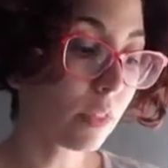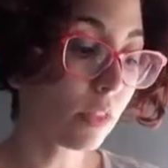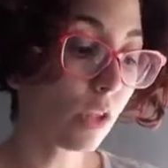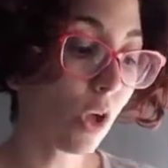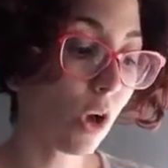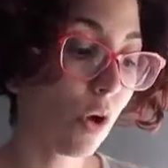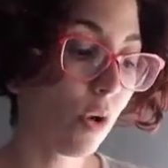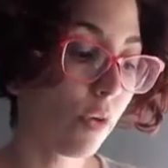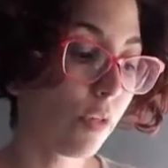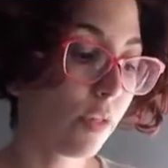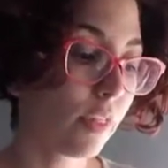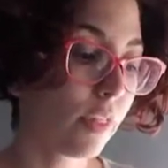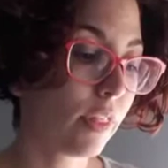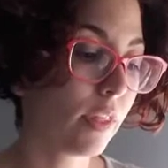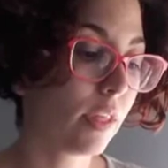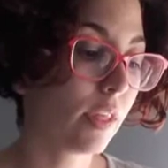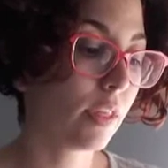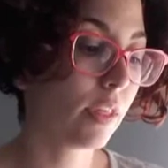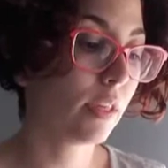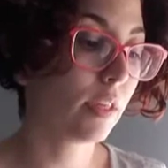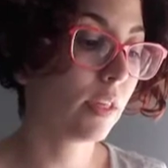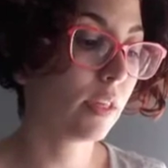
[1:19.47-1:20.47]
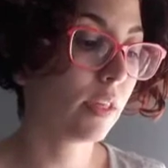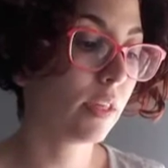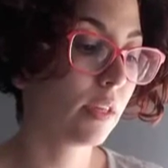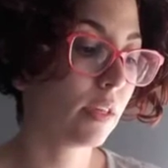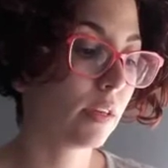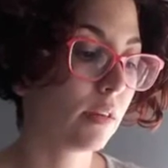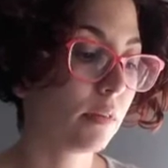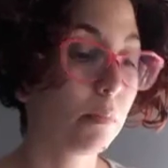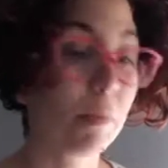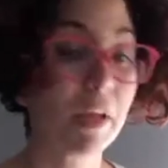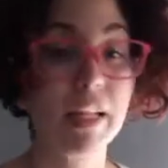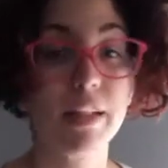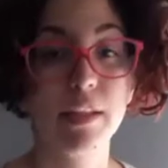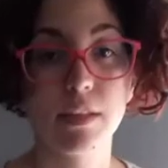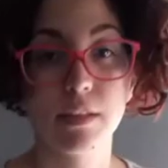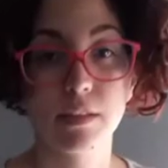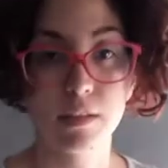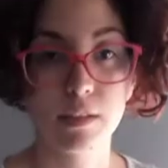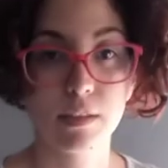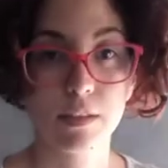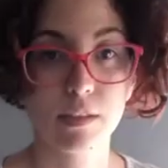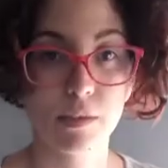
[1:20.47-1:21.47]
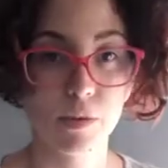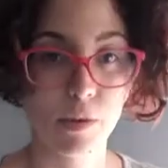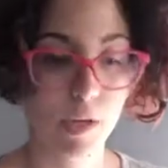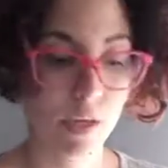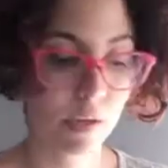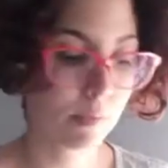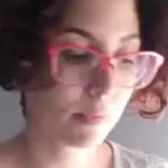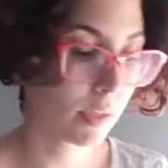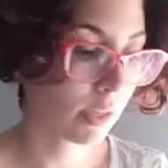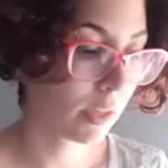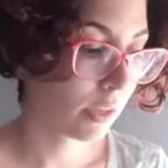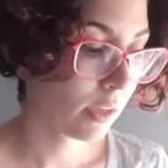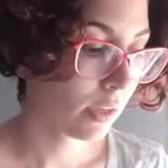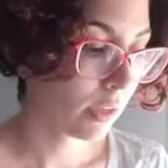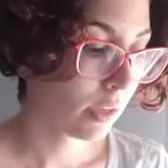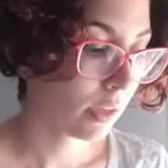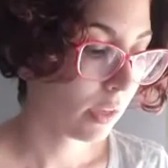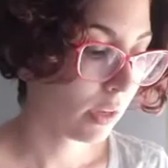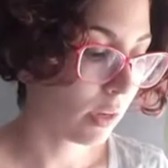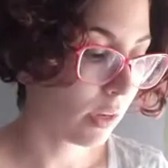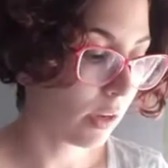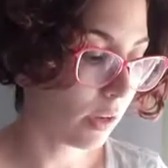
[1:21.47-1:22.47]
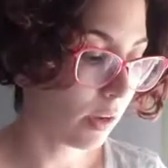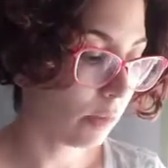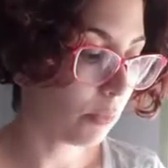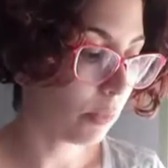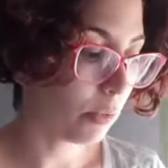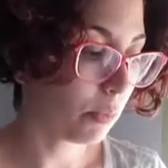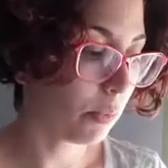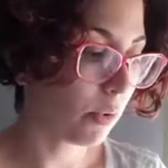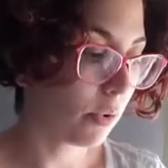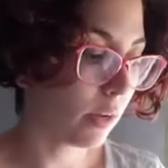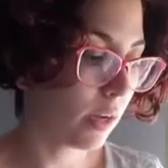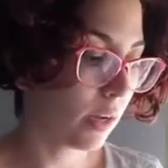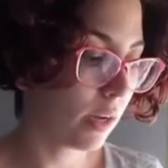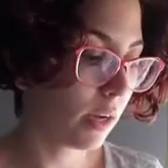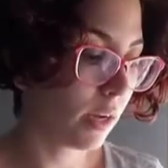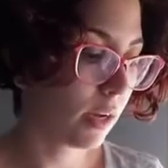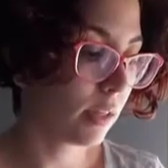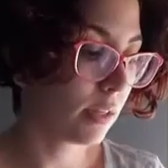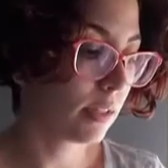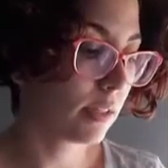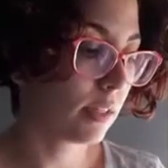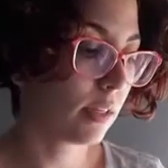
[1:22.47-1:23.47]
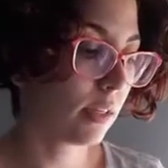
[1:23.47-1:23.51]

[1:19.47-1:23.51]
on the buildings, okay. People are